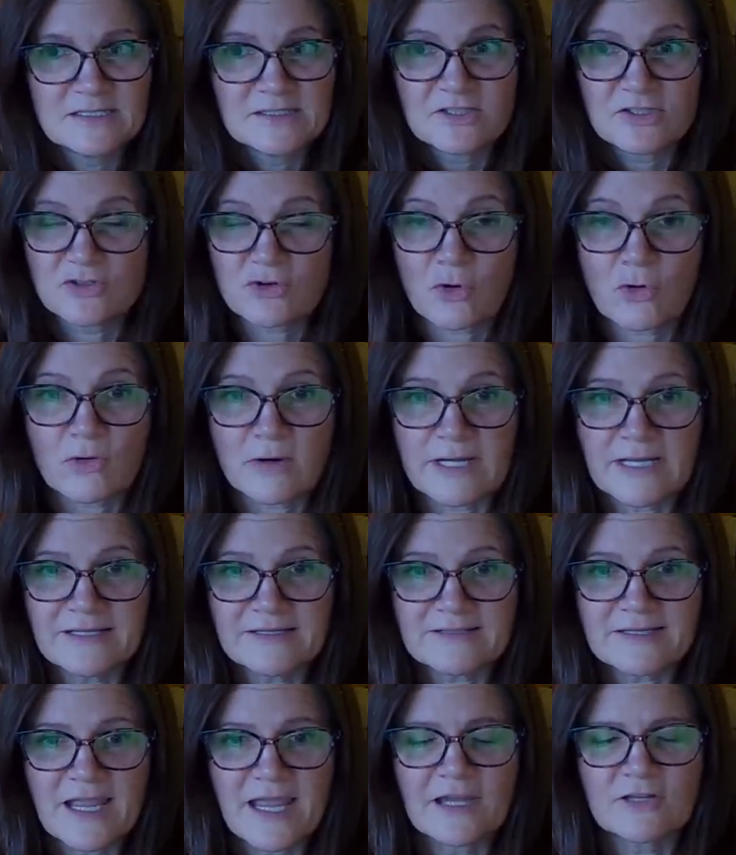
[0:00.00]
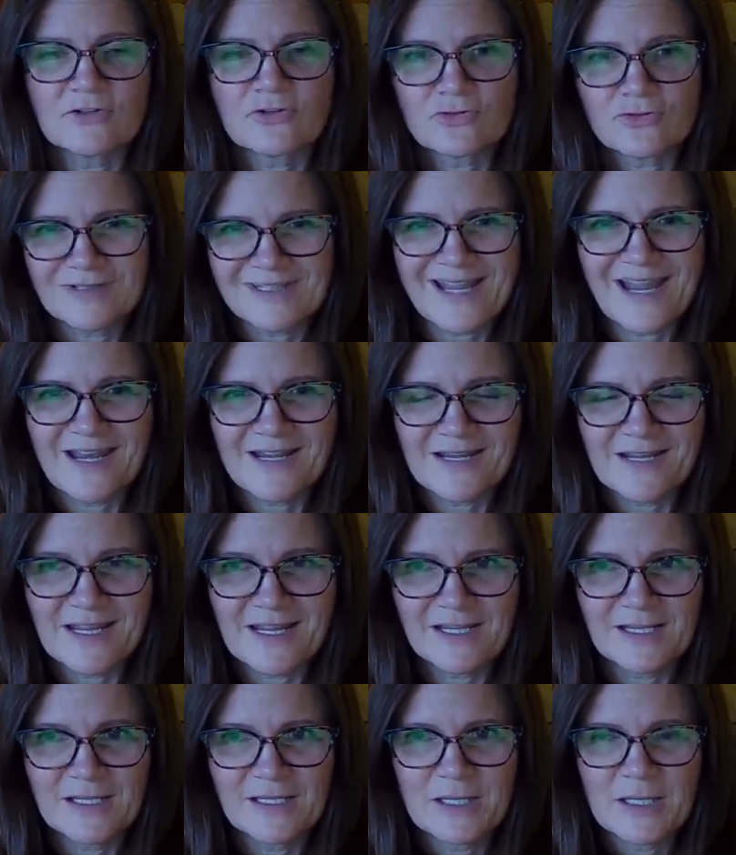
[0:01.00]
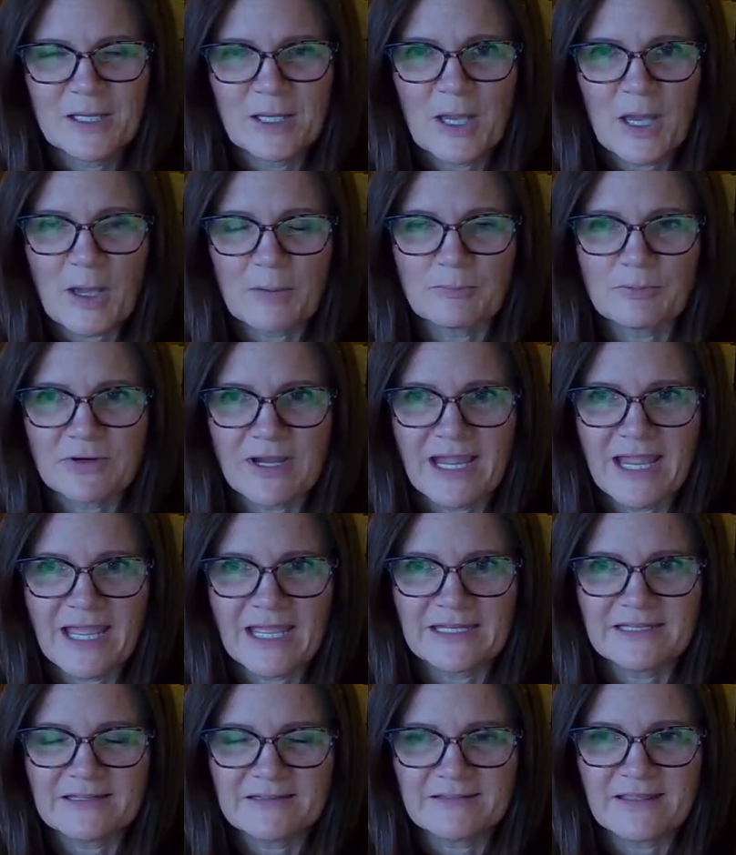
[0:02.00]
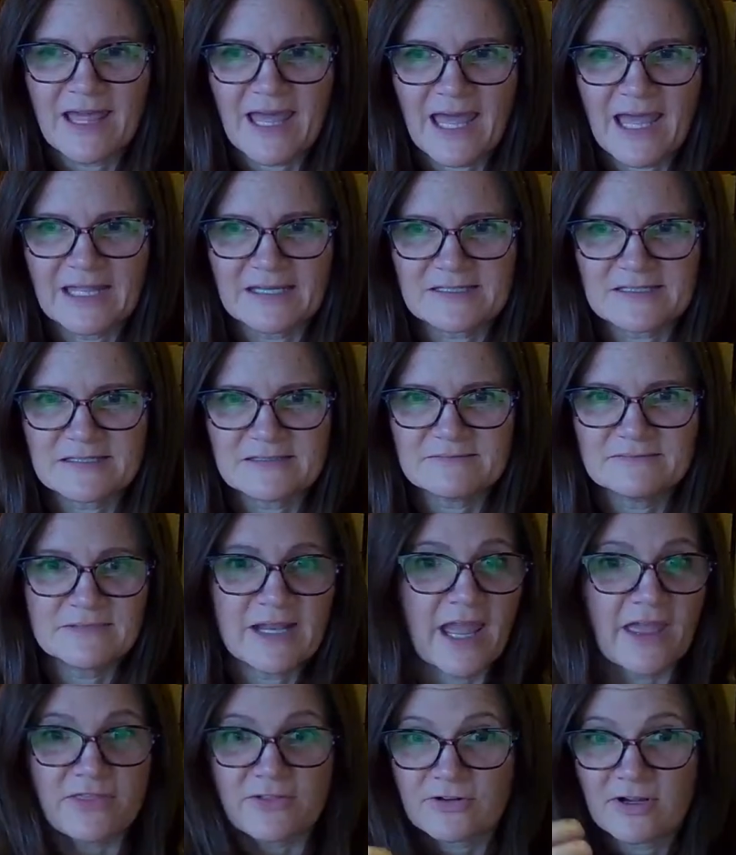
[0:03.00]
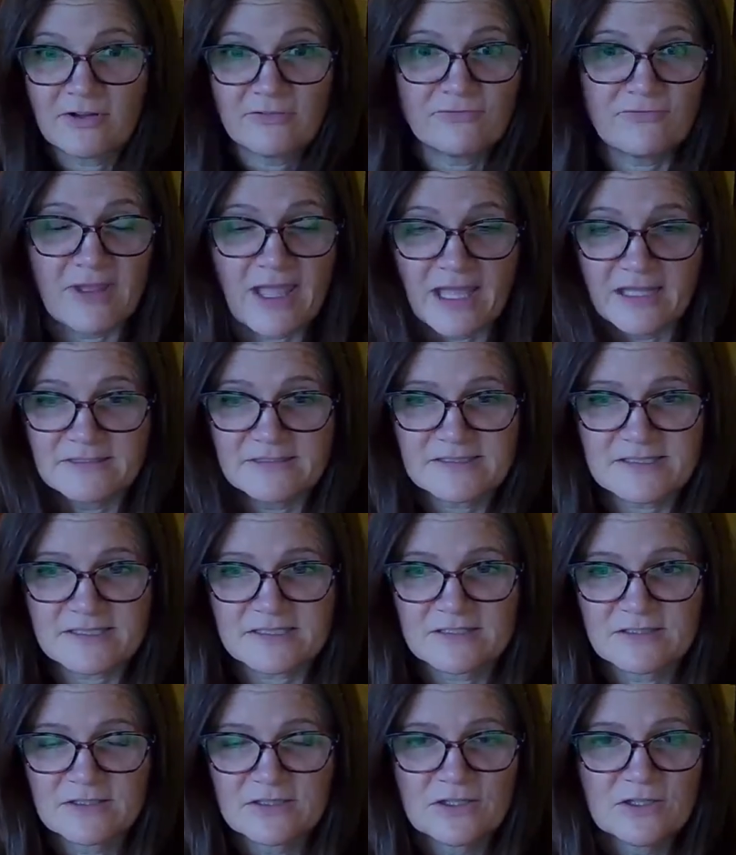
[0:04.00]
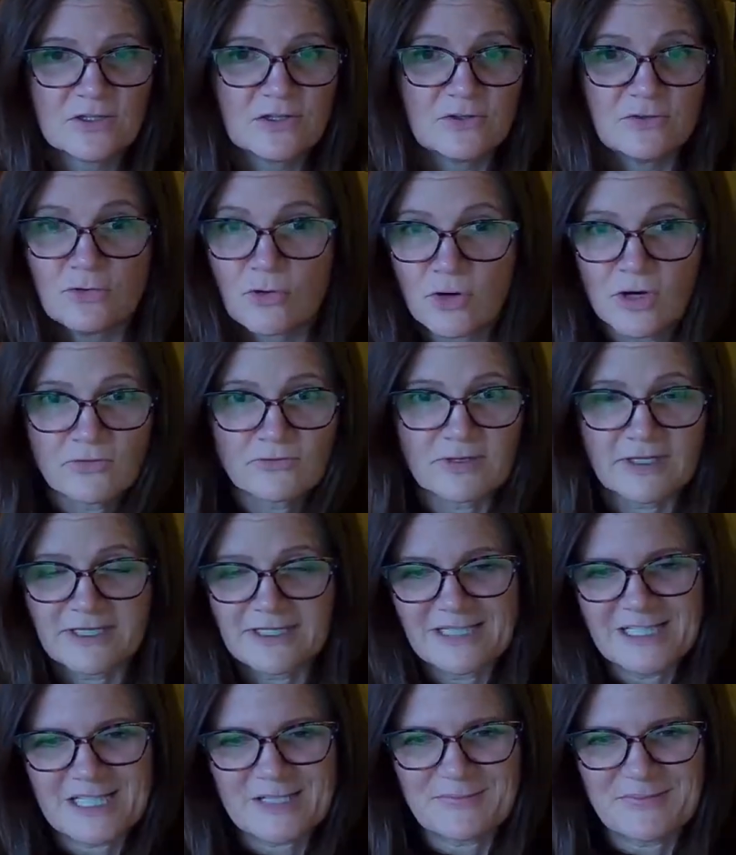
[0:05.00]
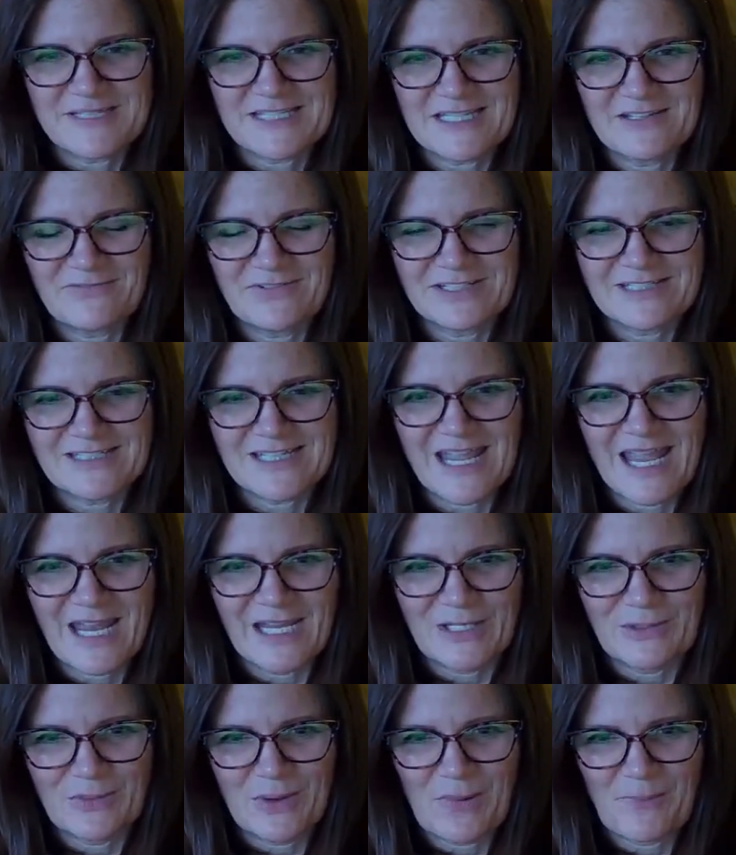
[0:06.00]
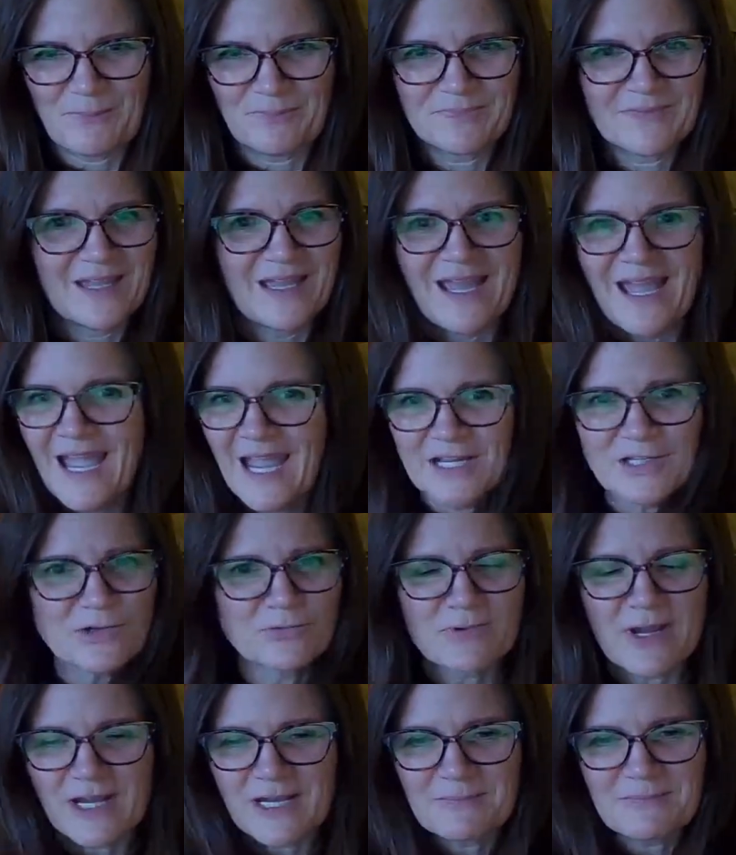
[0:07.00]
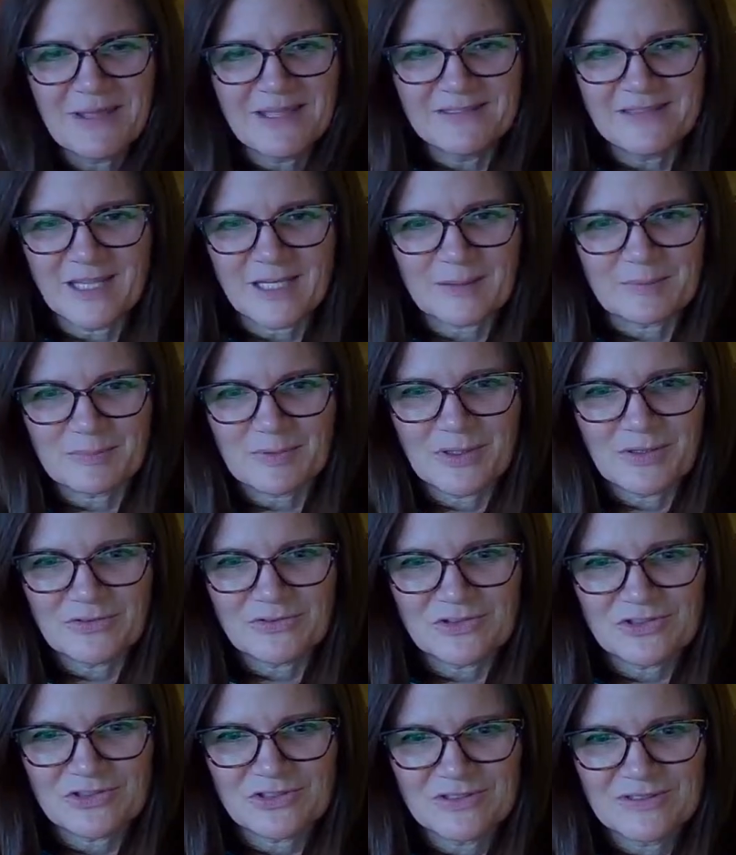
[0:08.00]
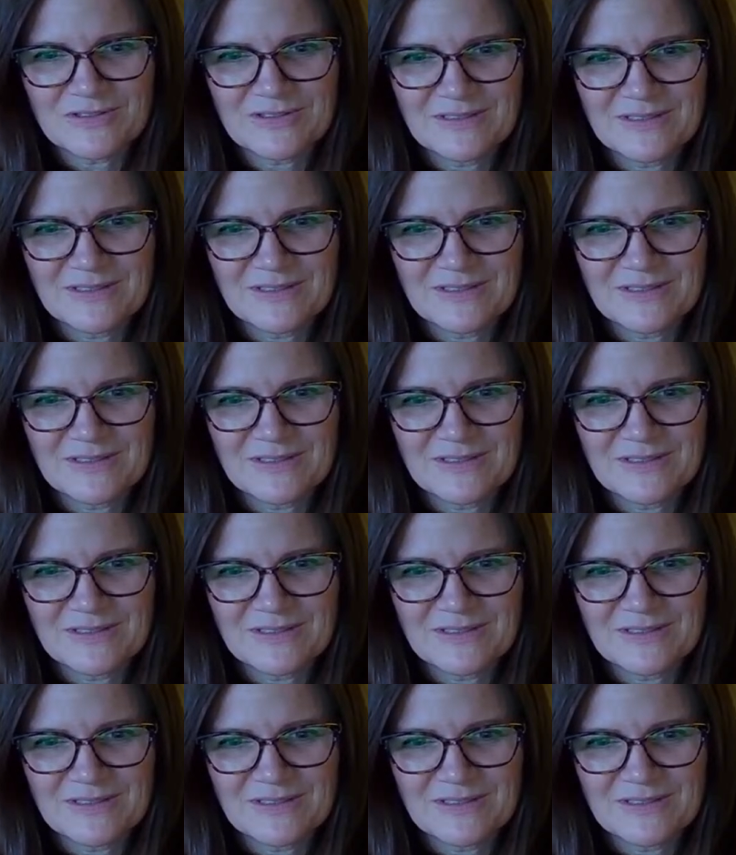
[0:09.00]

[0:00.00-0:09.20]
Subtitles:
stories, and creating a brand that neither offends nor really is specific to anyone. I don't recommend that approach,